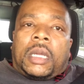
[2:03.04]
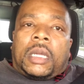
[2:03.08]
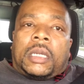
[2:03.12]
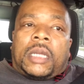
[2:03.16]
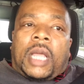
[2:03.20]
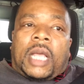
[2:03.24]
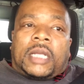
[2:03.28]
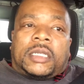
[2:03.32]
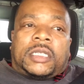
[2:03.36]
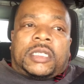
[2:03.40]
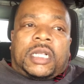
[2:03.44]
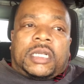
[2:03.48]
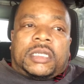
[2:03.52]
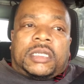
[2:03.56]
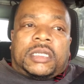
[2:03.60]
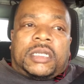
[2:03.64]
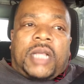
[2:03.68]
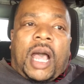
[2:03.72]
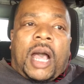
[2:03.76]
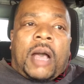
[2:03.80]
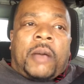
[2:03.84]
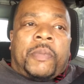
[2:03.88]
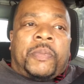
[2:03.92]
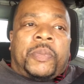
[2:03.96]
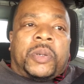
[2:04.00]
that's to
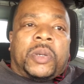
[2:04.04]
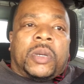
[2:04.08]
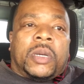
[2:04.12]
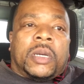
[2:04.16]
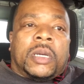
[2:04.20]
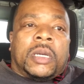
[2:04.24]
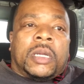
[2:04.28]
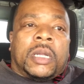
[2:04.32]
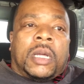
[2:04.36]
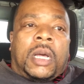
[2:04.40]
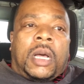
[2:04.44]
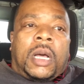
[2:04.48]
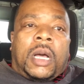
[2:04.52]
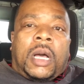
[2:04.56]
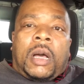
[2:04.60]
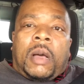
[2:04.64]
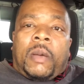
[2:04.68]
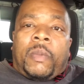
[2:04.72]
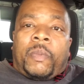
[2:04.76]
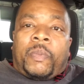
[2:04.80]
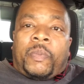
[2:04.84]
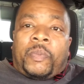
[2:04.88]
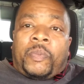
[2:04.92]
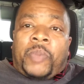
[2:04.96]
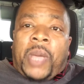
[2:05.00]
stop
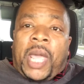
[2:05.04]
um,